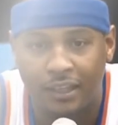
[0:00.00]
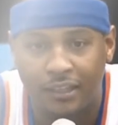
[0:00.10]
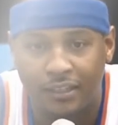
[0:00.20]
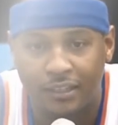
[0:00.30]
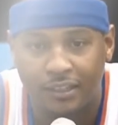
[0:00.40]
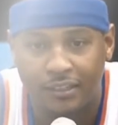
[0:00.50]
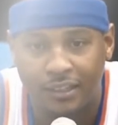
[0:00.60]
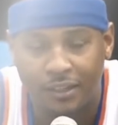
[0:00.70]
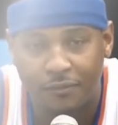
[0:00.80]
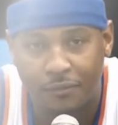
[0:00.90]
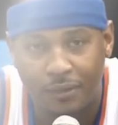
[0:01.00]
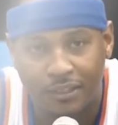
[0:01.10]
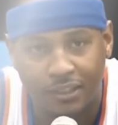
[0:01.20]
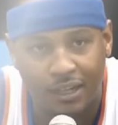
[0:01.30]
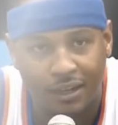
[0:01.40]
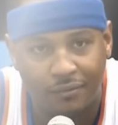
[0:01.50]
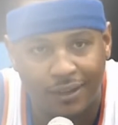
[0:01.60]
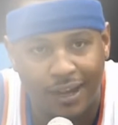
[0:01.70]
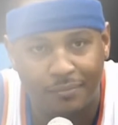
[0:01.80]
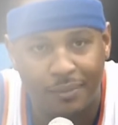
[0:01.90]
And the information that
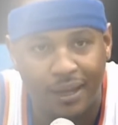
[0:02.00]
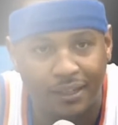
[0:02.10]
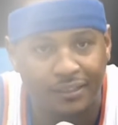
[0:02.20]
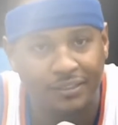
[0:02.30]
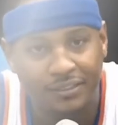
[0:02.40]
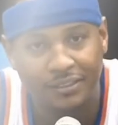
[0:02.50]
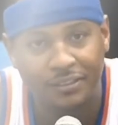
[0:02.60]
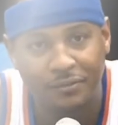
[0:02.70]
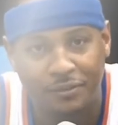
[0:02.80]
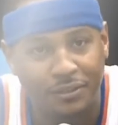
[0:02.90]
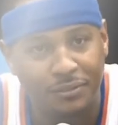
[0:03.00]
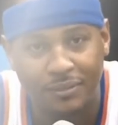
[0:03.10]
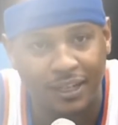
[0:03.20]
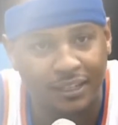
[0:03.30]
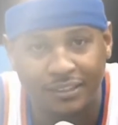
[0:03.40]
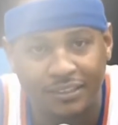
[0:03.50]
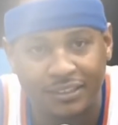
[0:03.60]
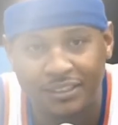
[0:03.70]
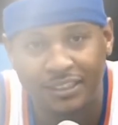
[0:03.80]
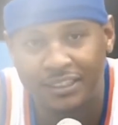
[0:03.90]
I've got back from them
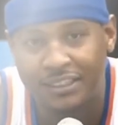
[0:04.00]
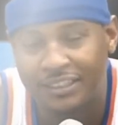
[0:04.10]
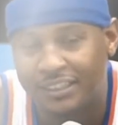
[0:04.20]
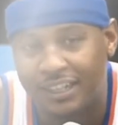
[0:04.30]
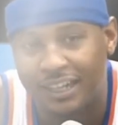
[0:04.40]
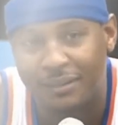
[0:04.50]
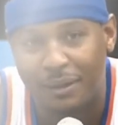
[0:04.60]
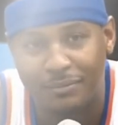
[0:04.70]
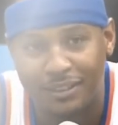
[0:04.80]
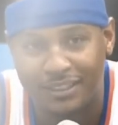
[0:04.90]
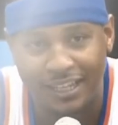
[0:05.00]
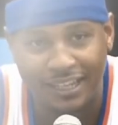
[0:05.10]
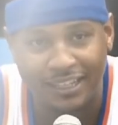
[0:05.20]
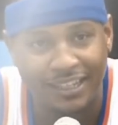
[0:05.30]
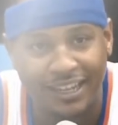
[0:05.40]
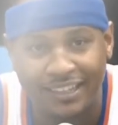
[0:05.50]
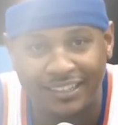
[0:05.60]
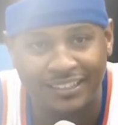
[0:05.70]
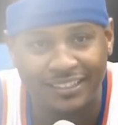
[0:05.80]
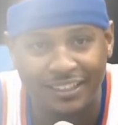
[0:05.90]
guys, like I'm just taking that
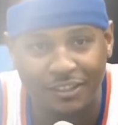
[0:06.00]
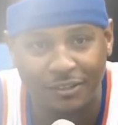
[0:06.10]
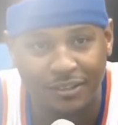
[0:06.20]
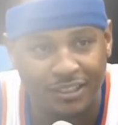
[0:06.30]
and, you know,